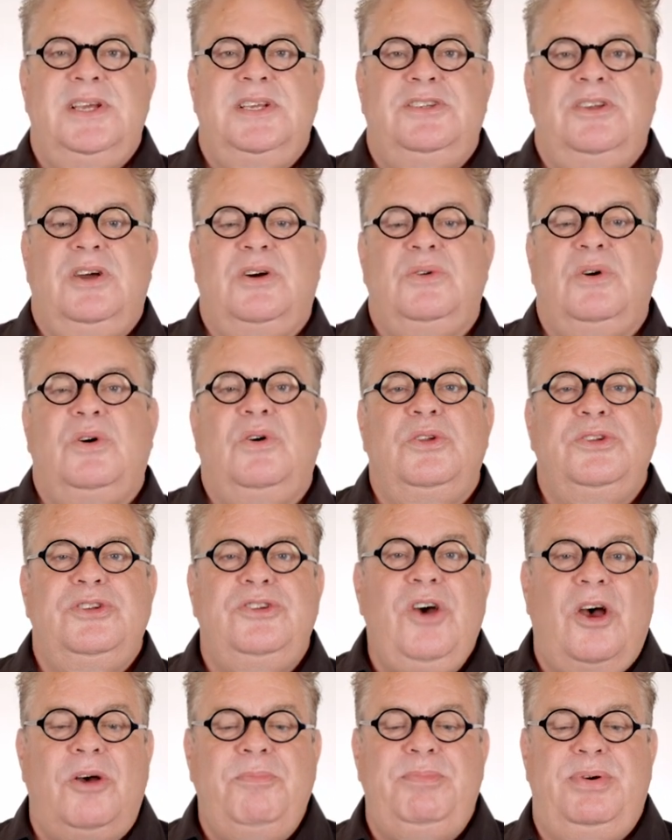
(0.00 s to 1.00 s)
So on
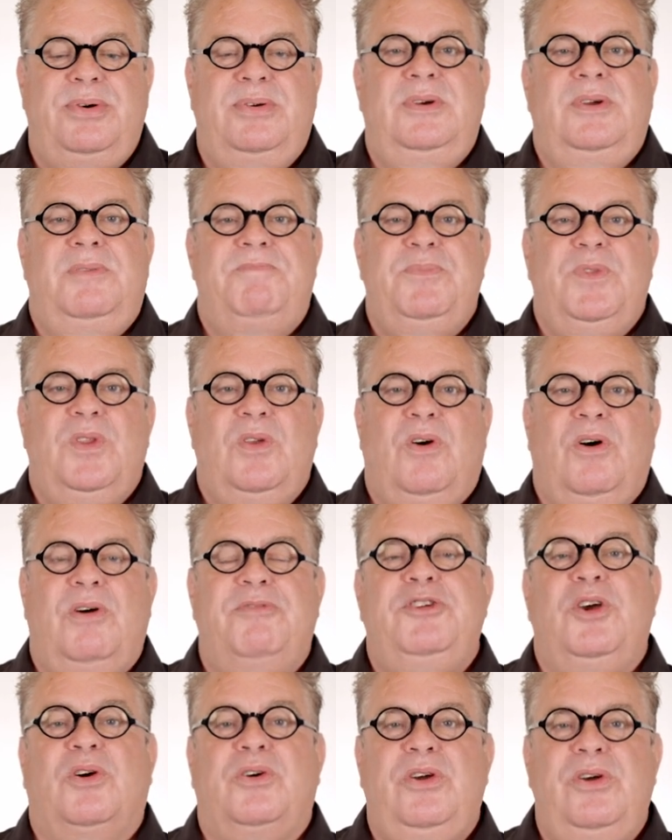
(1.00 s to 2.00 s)
top
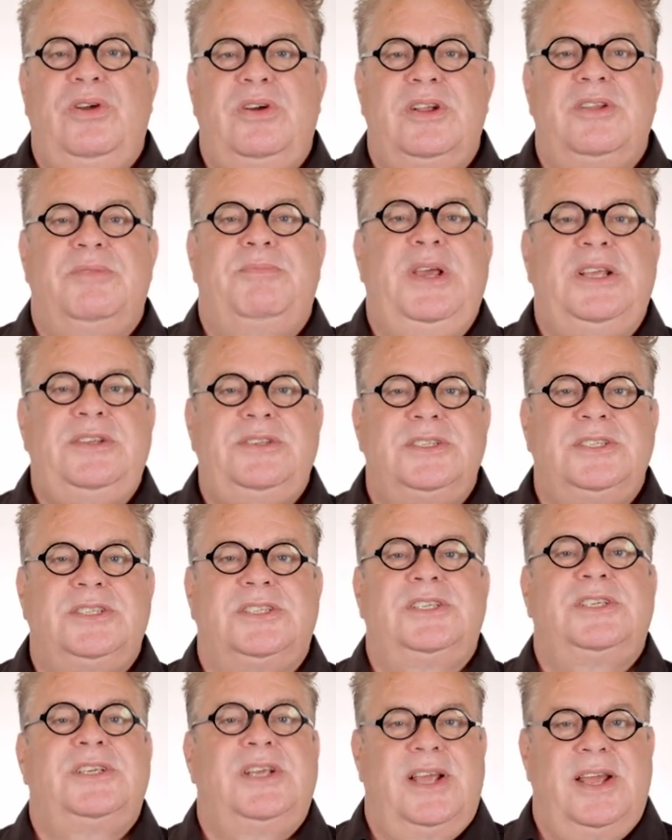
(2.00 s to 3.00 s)
of your current
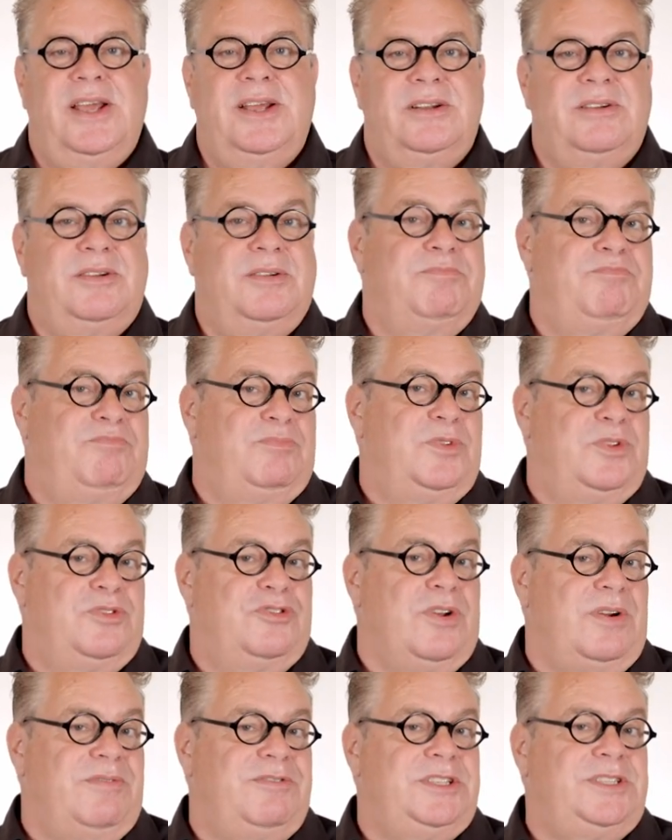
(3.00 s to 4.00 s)
business and
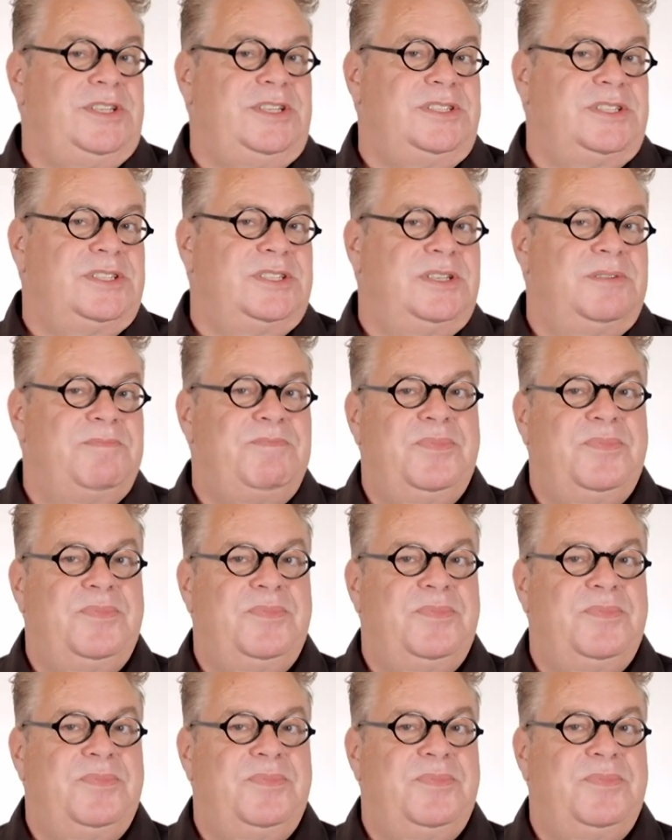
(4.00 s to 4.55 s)
services,